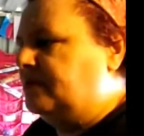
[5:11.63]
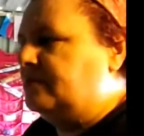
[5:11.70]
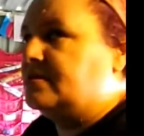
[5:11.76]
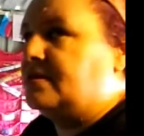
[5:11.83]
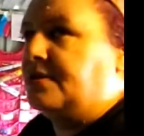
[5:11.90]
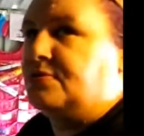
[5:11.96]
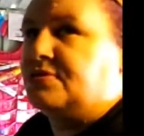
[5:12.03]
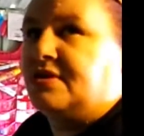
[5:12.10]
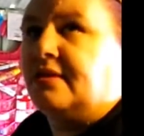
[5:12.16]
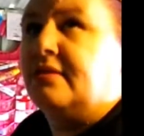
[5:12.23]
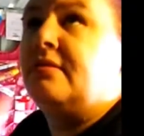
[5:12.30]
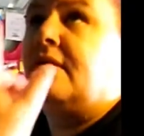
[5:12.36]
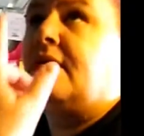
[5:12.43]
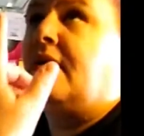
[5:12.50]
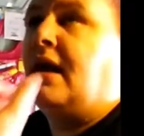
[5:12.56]
excuse the
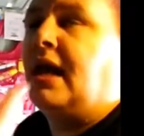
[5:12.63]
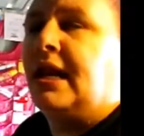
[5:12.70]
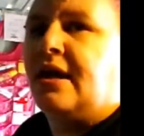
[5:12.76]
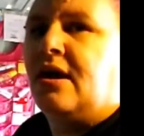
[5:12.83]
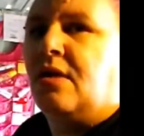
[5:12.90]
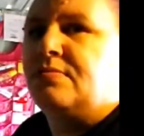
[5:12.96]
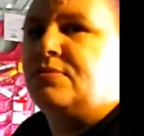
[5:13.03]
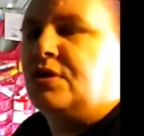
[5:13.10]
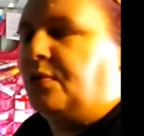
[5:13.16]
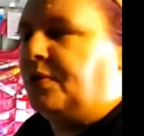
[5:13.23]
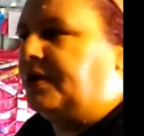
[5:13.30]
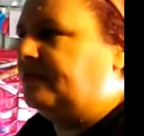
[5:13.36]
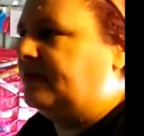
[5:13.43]
helicopter going